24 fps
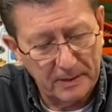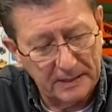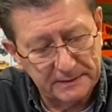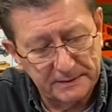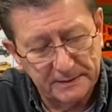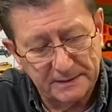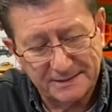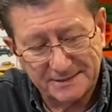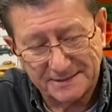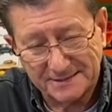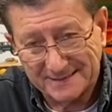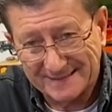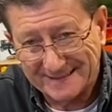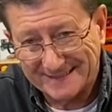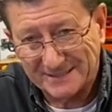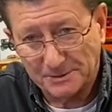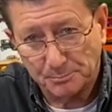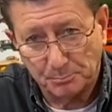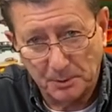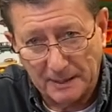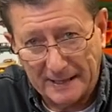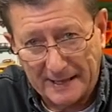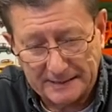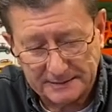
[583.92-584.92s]
on this is
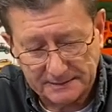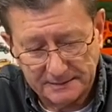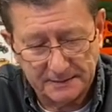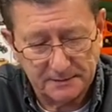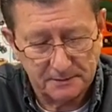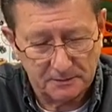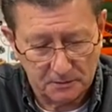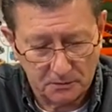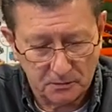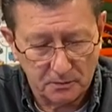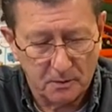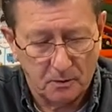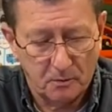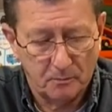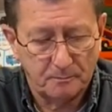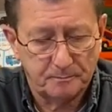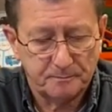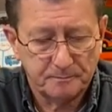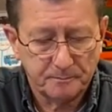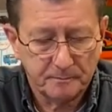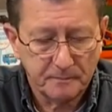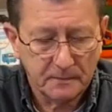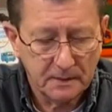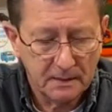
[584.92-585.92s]
black tint chrome
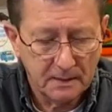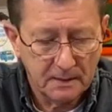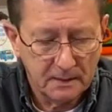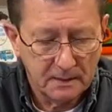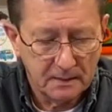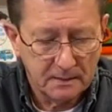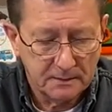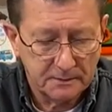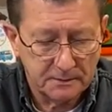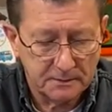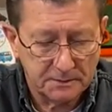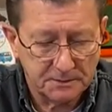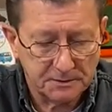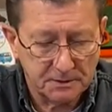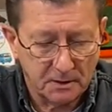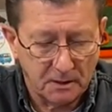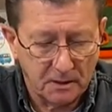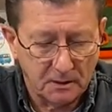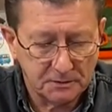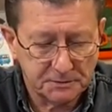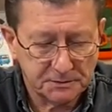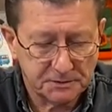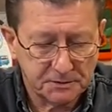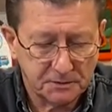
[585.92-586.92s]
there's
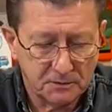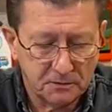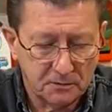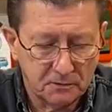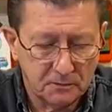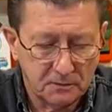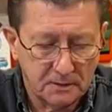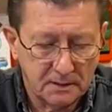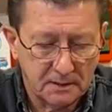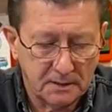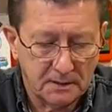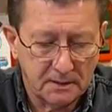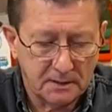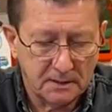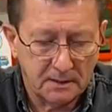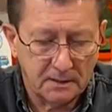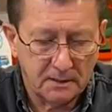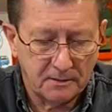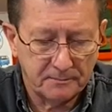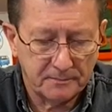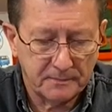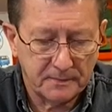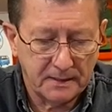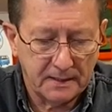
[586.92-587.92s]
also
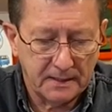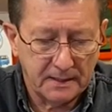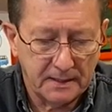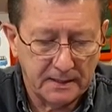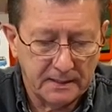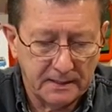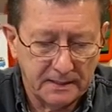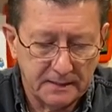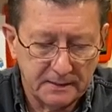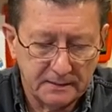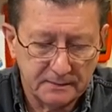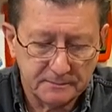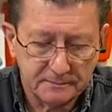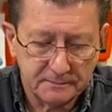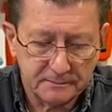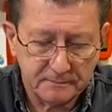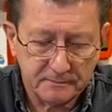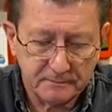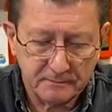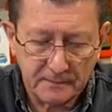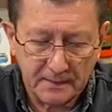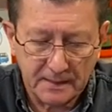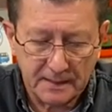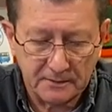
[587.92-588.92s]
um, a,
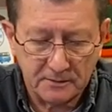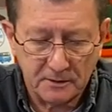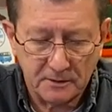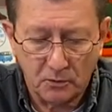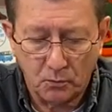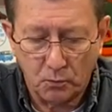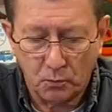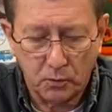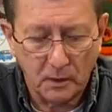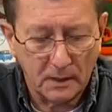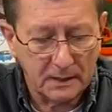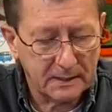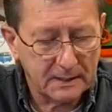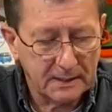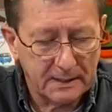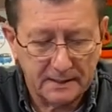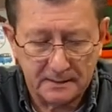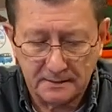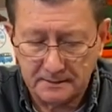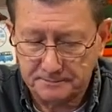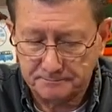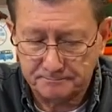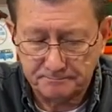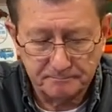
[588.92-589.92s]
I don't know what kind
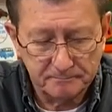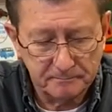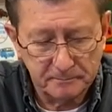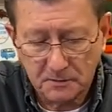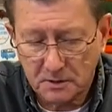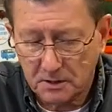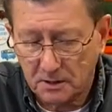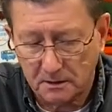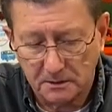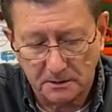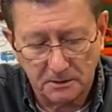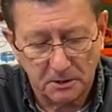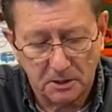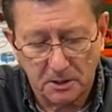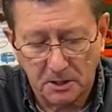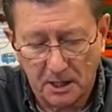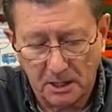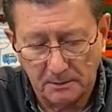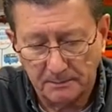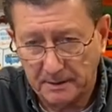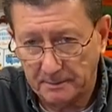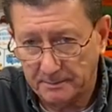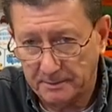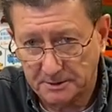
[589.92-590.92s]
of color you call it,
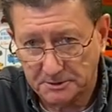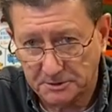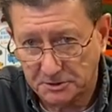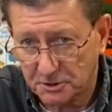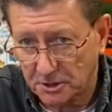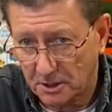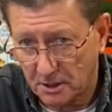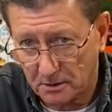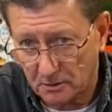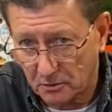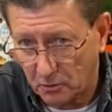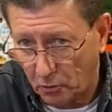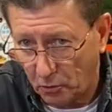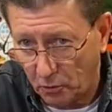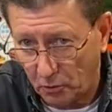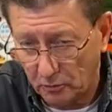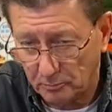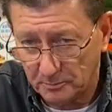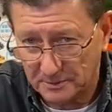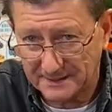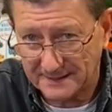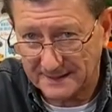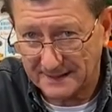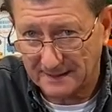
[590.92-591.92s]
maybe a charcoal,
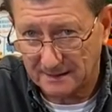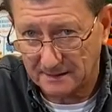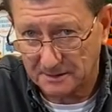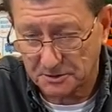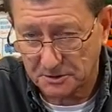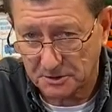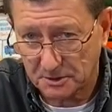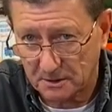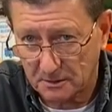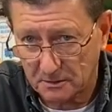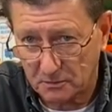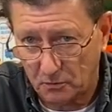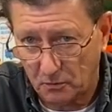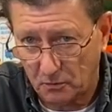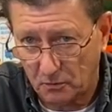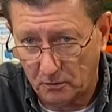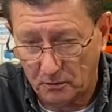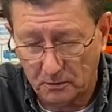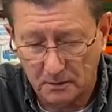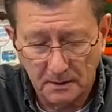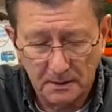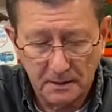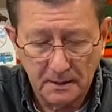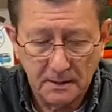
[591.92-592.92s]
metallic
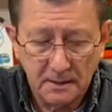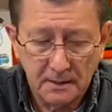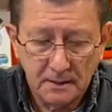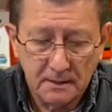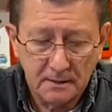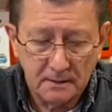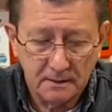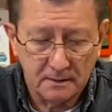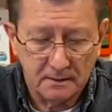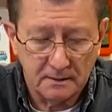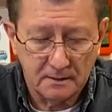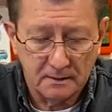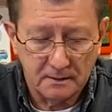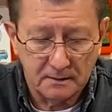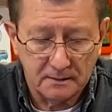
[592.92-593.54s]
charcoal. Uh,